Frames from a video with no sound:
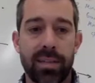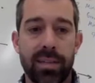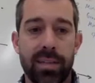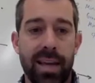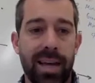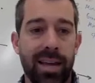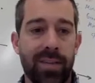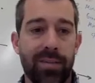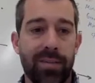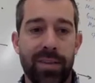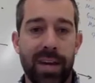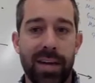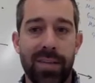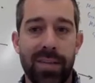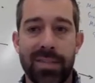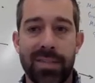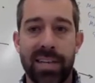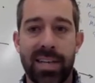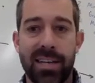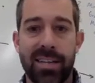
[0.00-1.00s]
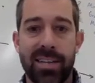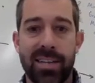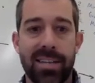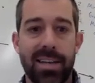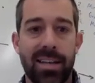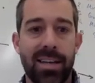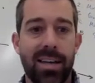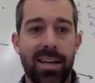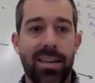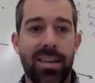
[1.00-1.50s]
and 5 sets.
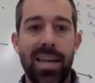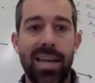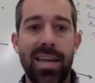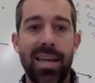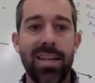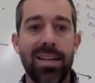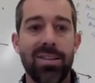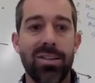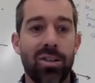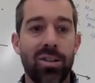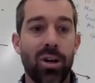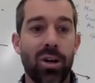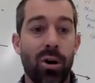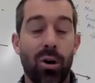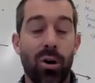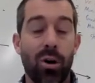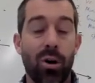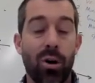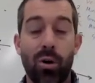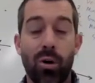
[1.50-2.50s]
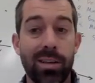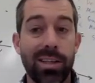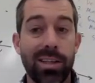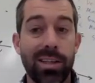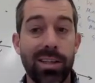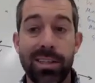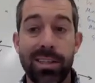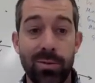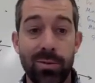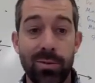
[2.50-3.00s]
They can totally
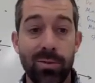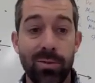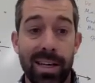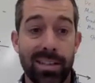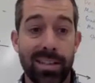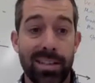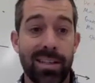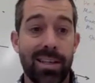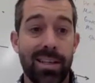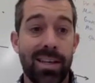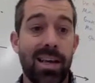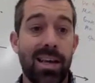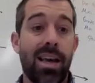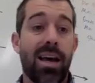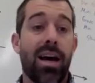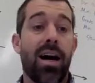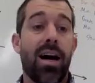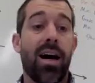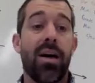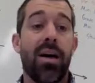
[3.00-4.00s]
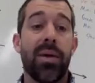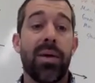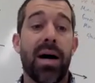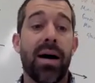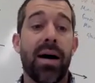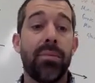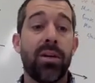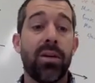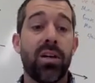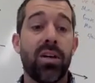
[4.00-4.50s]
do this. I'm
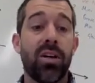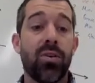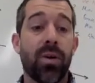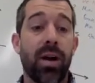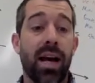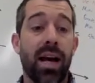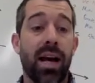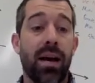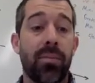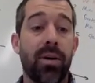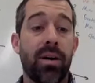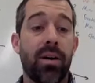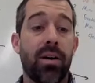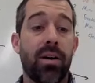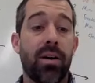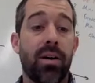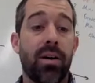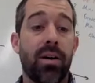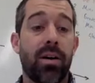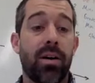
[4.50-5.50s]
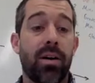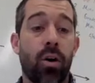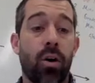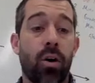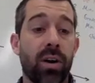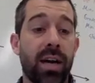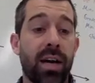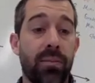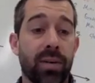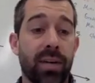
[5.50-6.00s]
going to grab
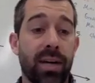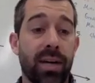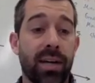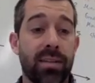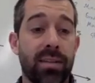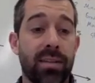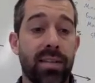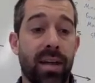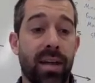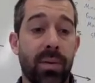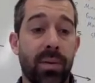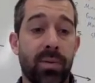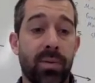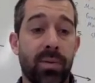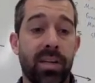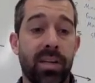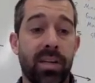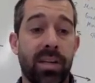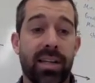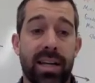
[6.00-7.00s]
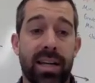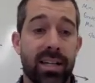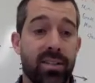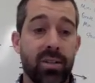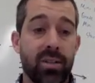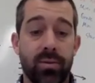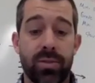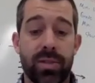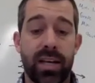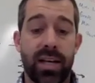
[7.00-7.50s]
overhead press. I'm going to put it on like
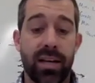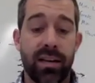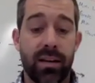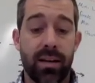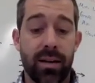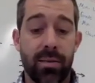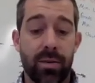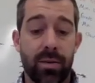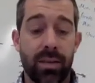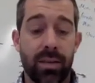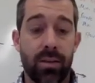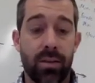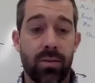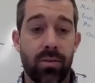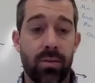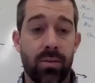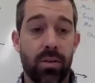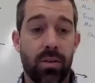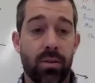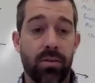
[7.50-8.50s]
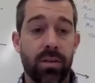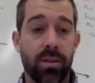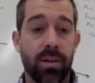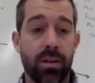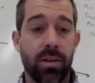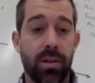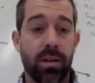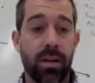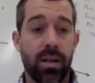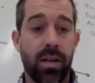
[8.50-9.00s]
Tuesday. I'm going to go
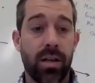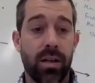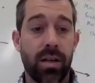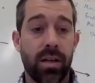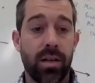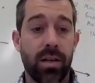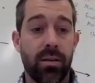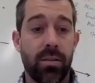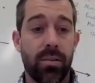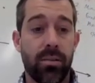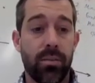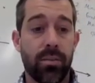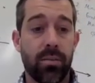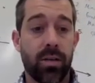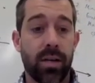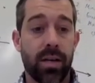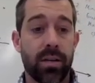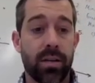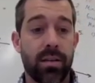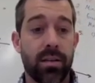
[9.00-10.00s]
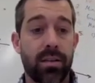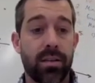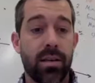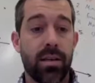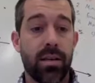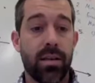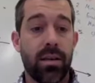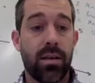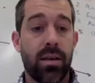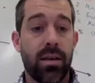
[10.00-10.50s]
overhead press.
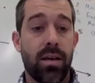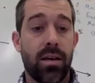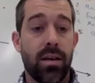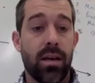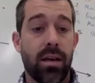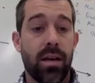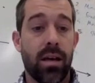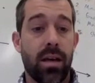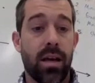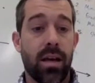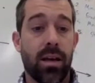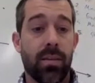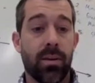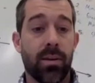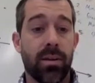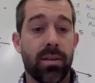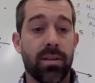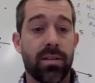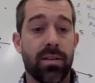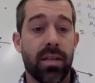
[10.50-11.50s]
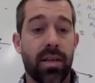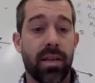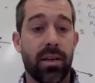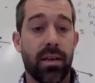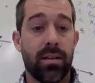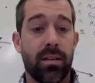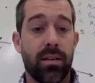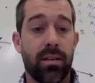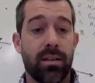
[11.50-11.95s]
And I'm going to say